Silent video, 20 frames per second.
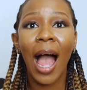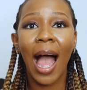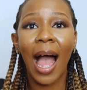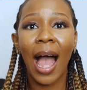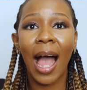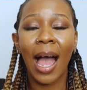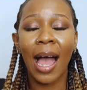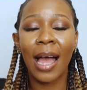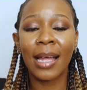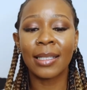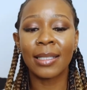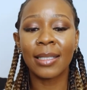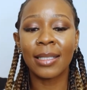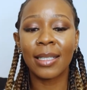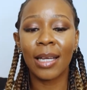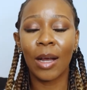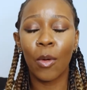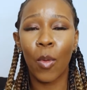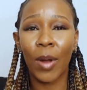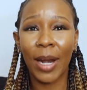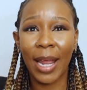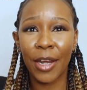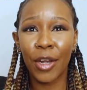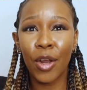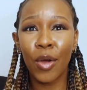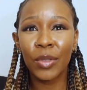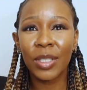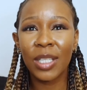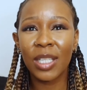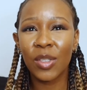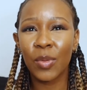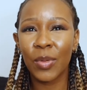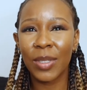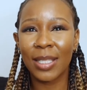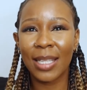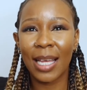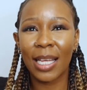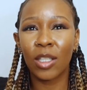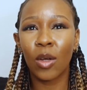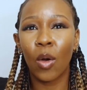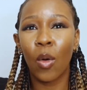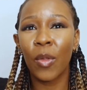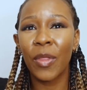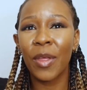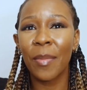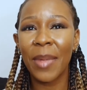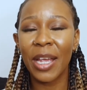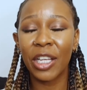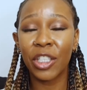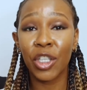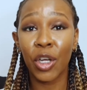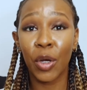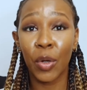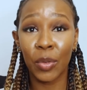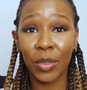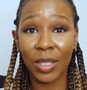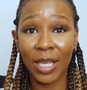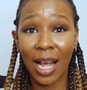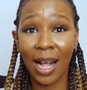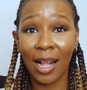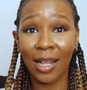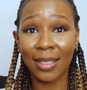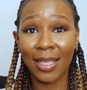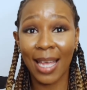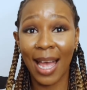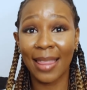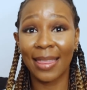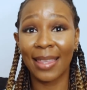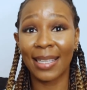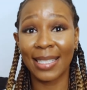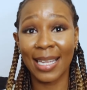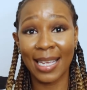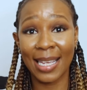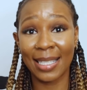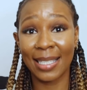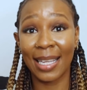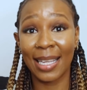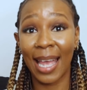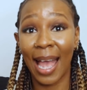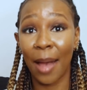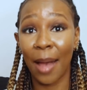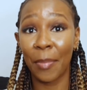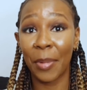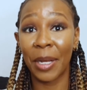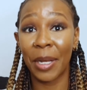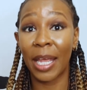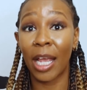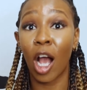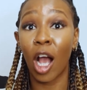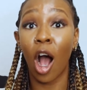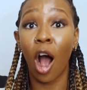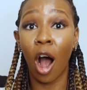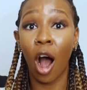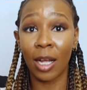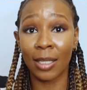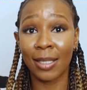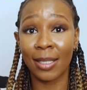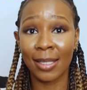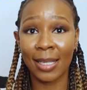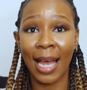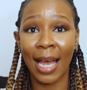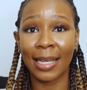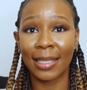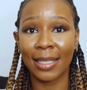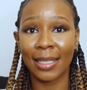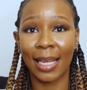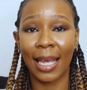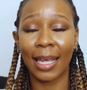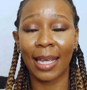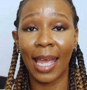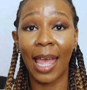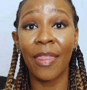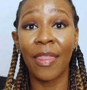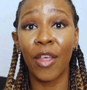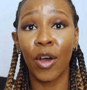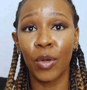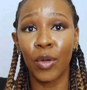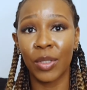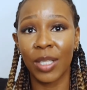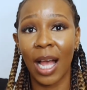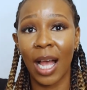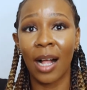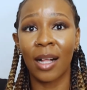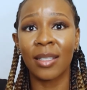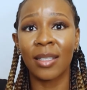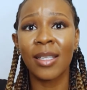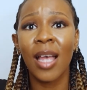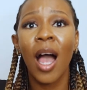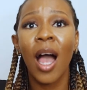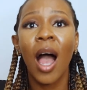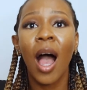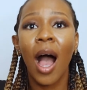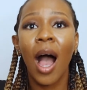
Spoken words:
And what I noticed was that all the major hotels had the testing happening on site, like in the hotels,